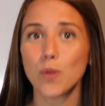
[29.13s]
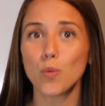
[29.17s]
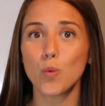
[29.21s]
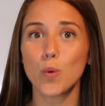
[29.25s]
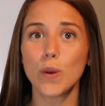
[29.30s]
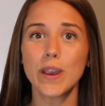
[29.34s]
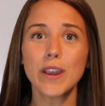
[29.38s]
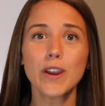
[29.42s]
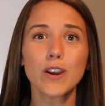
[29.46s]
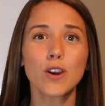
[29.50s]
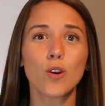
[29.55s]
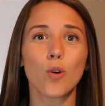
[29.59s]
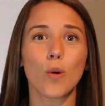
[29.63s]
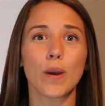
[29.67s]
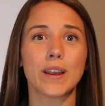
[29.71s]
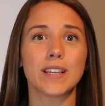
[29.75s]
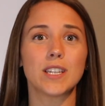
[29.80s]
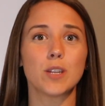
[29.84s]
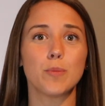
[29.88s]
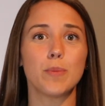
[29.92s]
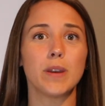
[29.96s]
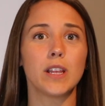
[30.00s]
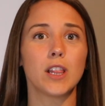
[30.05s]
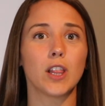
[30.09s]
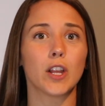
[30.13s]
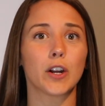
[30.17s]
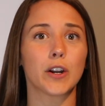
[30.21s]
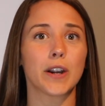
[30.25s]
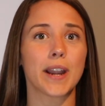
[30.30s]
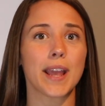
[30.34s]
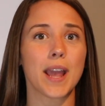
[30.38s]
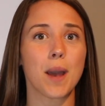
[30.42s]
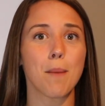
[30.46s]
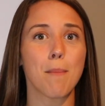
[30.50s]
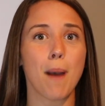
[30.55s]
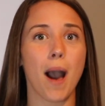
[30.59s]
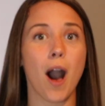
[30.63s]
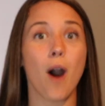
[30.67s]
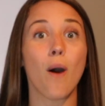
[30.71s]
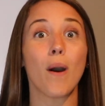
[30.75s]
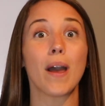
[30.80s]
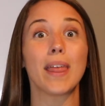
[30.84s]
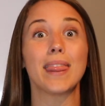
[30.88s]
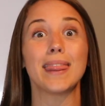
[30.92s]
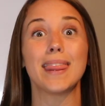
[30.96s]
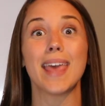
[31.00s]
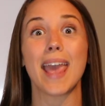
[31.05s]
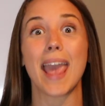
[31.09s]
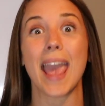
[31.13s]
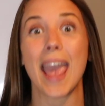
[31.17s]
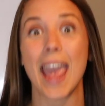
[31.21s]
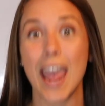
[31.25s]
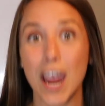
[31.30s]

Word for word: we are going to be learning about the